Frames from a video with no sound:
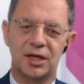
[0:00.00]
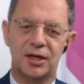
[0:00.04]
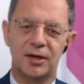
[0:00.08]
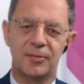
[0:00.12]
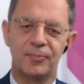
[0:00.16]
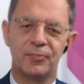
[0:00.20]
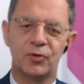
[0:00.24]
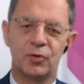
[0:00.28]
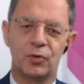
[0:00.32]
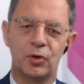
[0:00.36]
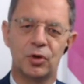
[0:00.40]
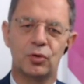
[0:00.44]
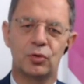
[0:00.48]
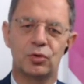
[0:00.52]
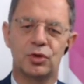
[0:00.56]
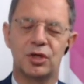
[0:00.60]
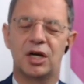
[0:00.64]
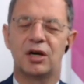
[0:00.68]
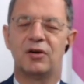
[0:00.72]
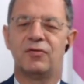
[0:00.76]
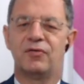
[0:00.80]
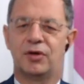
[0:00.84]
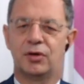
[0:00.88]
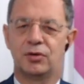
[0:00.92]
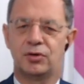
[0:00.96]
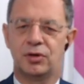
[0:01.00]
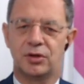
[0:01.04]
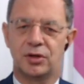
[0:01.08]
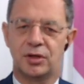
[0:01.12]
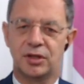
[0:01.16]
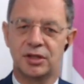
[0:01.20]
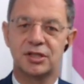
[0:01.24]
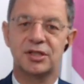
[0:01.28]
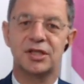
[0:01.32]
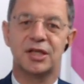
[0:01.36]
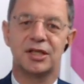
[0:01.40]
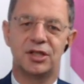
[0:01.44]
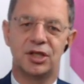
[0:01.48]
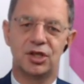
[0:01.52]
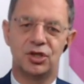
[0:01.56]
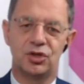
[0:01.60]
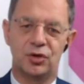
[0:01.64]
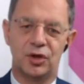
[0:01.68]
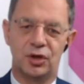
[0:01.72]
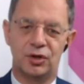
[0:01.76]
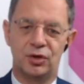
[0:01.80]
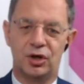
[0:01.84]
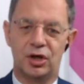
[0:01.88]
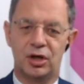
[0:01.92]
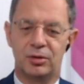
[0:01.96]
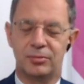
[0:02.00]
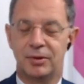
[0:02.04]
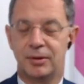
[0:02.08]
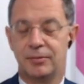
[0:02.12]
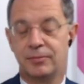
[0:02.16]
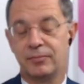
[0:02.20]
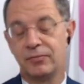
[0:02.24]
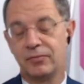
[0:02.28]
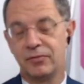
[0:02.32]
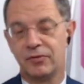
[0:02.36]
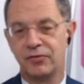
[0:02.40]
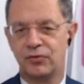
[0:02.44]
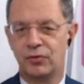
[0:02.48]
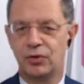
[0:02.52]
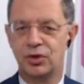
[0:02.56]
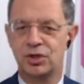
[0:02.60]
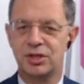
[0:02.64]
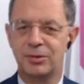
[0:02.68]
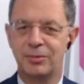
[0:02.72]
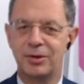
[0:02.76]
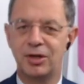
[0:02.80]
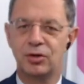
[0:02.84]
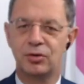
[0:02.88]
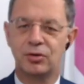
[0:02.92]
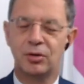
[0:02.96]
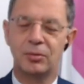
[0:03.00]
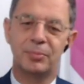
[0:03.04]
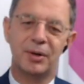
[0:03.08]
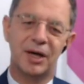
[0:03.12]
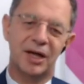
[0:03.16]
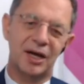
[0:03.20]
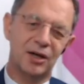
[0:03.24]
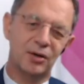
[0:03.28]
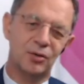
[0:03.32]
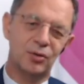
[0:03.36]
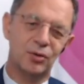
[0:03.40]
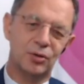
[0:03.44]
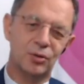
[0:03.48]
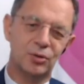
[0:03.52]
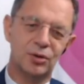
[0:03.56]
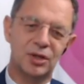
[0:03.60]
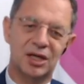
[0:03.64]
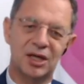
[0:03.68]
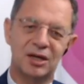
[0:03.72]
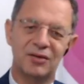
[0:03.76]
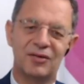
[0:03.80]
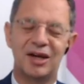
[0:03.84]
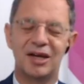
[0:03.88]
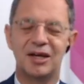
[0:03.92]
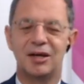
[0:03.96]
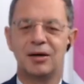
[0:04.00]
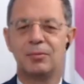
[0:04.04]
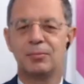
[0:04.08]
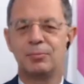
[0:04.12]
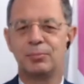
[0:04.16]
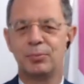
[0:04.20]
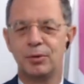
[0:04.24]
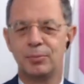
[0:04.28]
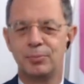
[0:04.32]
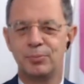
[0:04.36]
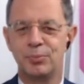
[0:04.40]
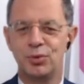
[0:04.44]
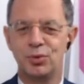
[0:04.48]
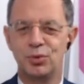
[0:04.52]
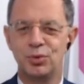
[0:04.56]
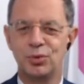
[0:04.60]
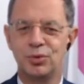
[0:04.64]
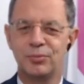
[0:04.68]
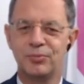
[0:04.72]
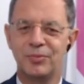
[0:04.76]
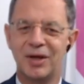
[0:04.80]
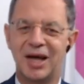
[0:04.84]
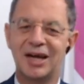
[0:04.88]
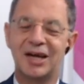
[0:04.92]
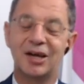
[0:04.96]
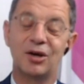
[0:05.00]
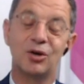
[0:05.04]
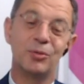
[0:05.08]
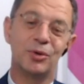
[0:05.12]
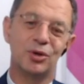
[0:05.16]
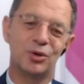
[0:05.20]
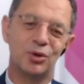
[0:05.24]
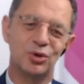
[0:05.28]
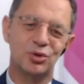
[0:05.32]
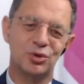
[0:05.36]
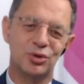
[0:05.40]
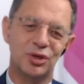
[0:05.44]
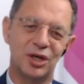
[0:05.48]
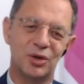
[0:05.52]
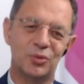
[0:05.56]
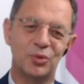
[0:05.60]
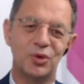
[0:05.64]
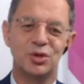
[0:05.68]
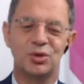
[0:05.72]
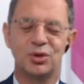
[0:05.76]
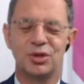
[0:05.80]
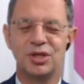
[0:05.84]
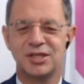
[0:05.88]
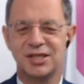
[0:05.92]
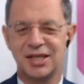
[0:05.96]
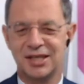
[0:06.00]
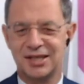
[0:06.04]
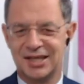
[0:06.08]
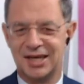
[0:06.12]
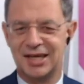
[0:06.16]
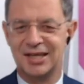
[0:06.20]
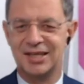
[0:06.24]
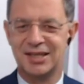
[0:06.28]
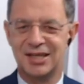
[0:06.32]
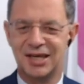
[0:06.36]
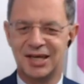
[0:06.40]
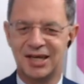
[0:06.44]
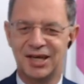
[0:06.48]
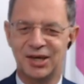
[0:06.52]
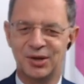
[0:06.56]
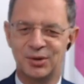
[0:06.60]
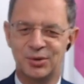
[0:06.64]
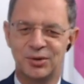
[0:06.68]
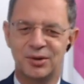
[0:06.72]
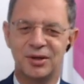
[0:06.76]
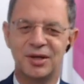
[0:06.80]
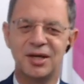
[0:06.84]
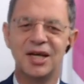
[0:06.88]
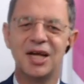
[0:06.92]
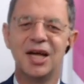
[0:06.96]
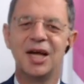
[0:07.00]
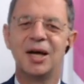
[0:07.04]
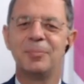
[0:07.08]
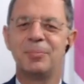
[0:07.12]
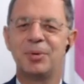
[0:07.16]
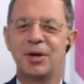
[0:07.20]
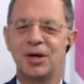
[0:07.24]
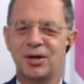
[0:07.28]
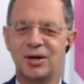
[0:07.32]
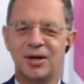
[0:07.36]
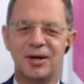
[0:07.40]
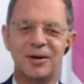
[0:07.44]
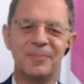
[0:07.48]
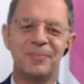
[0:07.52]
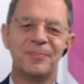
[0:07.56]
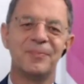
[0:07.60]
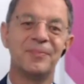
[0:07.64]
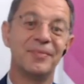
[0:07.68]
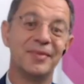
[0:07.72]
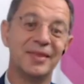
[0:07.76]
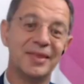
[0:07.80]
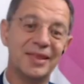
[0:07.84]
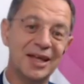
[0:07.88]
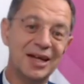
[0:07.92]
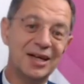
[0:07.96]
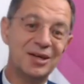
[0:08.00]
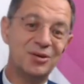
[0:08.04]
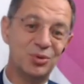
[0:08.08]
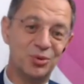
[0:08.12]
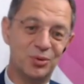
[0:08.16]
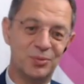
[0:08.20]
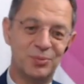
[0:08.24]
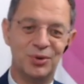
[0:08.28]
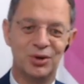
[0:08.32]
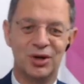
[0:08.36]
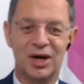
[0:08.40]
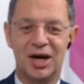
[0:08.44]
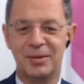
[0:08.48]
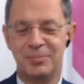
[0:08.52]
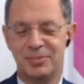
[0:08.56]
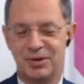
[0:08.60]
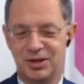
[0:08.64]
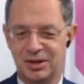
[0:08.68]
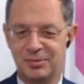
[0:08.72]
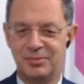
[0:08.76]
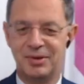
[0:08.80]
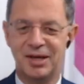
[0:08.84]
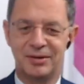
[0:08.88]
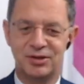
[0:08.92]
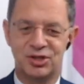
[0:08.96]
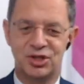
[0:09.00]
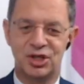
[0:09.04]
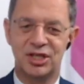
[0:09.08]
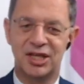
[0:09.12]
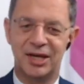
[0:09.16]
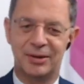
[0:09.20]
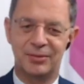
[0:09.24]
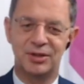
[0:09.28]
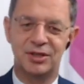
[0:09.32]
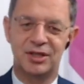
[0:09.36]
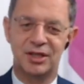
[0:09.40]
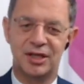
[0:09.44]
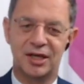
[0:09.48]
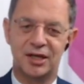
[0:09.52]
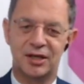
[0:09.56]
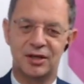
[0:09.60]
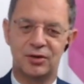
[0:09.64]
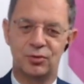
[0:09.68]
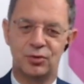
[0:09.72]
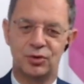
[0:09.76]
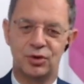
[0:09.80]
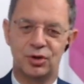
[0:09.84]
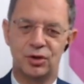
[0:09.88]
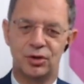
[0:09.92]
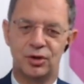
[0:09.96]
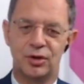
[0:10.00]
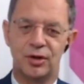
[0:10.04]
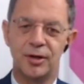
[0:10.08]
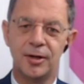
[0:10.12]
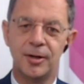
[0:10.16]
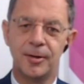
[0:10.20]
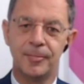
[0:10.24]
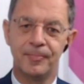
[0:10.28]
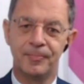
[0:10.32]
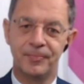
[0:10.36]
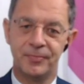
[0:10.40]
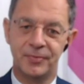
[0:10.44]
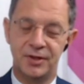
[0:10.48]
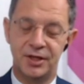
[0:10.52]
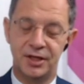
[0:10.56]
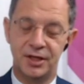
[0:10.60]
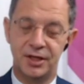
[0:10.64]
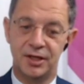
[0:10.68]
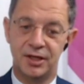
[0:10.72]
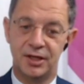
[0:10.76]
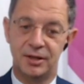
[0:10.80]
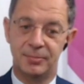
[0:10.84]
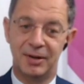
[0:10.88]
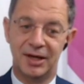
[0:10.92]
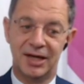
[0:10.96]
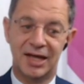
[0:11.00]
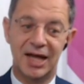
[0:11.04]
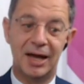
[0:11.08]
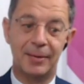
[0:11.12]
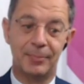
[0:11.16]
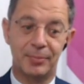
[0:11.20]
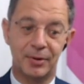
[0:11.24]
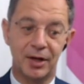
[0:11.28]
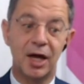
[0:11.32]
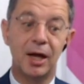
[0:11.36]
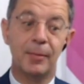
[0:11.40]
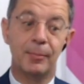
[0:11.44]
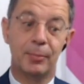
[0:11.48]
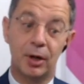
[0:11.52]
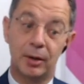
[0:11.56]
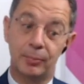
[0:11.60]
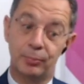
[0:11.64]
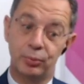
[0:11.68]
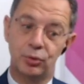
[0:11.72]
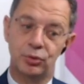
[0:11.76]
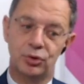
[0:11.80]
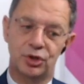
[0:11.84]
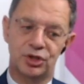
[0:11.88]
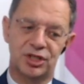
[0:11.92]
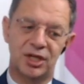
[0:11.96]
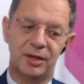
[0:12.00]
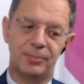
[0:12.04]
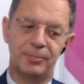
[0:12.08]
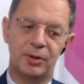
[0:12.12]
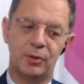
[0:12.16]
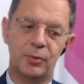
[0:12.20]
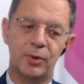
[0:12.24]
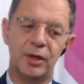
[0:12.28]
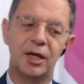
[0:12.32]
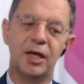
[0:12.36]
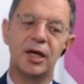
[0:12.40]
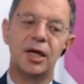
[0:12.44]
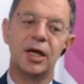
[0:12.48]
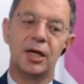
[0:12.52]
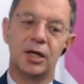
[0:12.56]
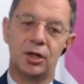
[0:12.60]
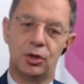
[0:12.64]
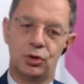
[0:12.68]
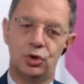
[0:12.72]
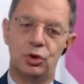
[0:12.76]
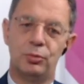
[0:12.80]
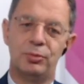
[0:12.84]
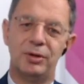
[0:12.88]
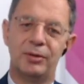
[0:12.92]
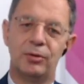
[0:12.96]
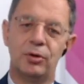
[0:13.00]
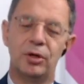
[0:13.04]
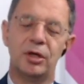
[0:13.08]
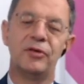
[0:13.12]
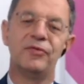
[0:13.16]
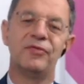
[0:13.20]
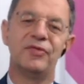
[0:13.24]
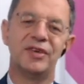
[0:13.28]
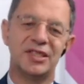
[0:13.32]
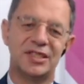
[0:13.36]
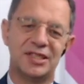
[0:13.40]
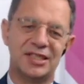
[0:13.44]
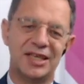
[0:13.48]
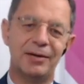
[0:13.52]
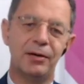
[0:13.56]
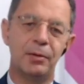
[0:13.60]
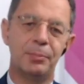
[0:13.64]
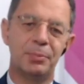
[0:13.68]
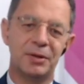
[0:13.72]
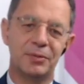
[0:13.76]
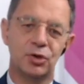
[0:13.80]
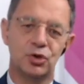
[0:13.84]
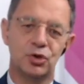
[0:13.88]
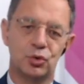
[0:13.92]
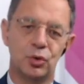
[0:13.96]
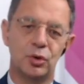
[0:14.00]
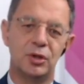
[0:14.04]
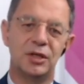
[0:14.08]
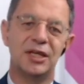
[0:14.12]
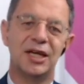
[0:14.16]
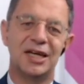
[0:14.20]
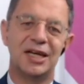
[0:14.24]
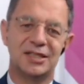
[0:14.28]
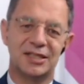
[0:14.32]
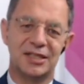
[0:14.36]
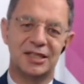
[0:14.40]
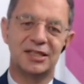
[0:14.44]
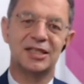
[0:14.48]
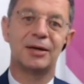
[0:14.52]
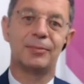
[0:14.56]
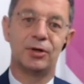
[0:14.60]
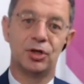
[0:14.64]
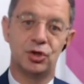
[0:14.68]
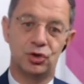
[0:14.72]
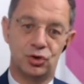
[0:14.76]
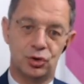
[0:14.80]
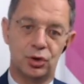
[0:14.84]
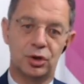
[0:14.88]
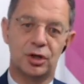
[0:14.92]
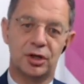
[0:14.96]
connection, then of course the router has a very big strategic value. Maybe you can buy something more expensive than that, but you can still have a cheaper one as a backup. So you need to understand what the